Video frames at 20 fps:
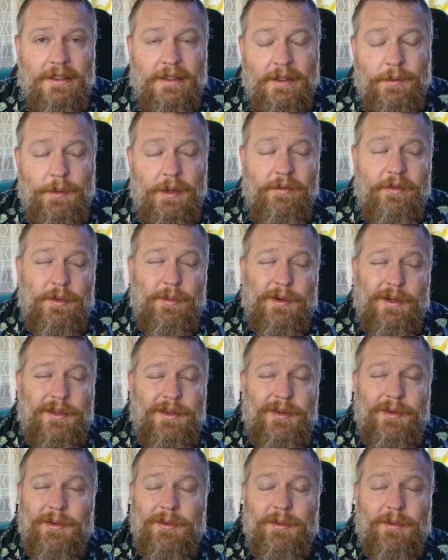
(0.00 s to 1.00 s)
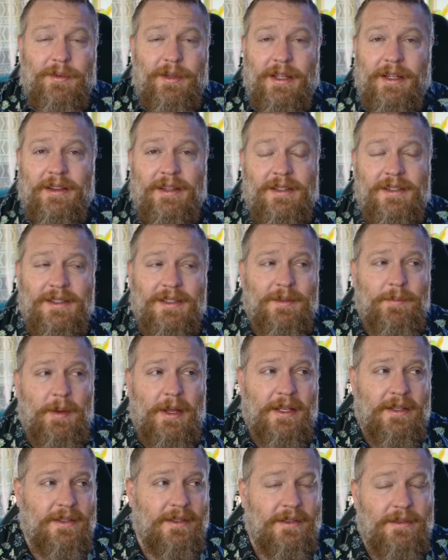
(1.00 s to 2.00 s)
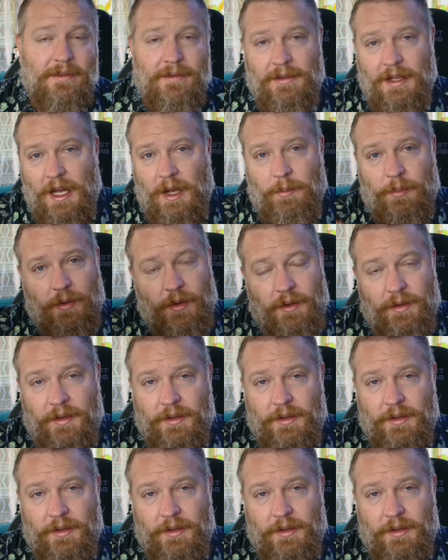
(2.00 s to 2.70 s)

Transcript: Like whatever you want to do. Like it's a space opera.